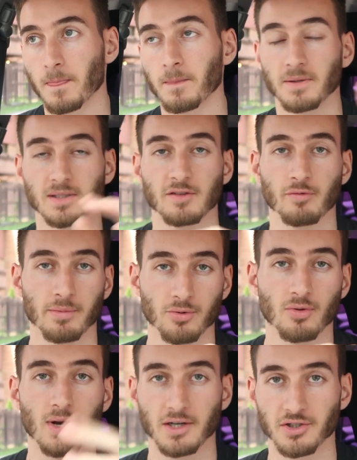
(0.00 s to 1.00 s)
This is for people
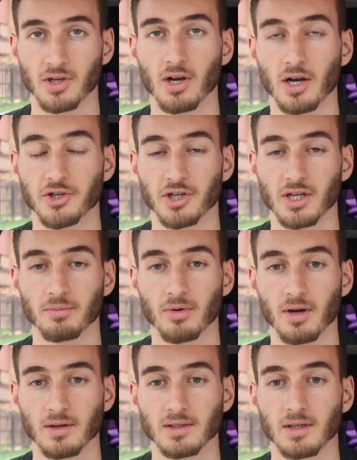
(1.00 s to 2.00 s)
who actually got
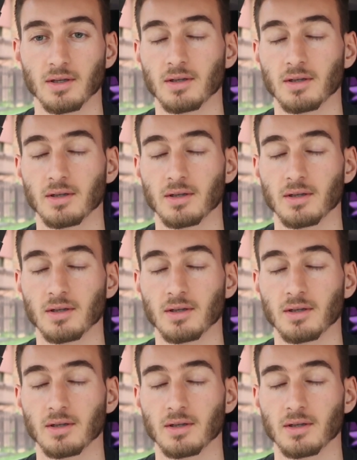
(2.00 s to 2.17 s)
chickenpox.